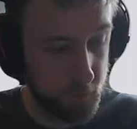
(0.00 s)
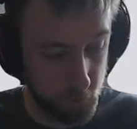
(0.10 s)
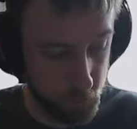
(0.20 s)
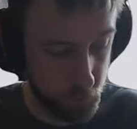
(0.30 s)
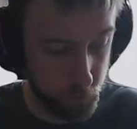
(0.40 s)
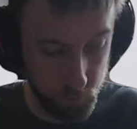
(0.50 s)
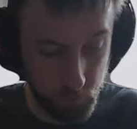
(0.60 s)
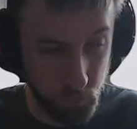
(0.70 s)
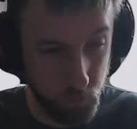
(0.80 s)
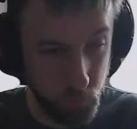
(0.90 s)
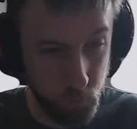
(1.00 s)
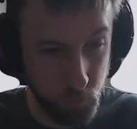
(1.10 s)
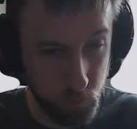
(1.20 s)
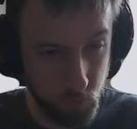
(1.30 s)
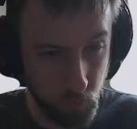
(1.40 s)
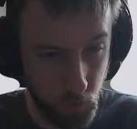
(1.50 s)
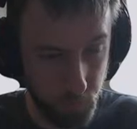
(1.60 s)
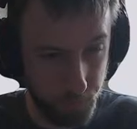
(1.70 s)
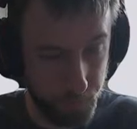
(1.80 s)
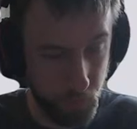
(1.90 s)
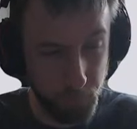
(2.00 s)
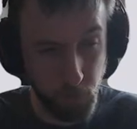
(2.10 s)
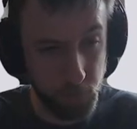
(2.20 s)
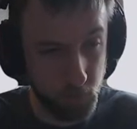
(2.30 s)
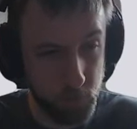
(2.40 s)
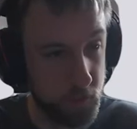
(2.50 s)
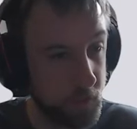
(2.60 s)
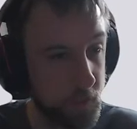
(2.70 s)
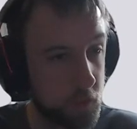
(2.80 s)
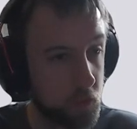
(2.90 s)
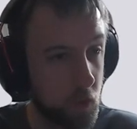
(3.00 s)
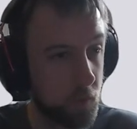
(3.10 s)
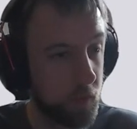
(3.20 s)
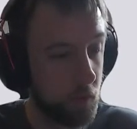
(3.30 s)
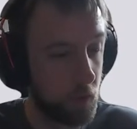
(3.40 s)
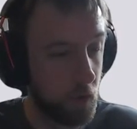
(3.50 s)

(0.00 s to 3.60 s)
I'll just use GIMP. I probably don't need anything to draw right now.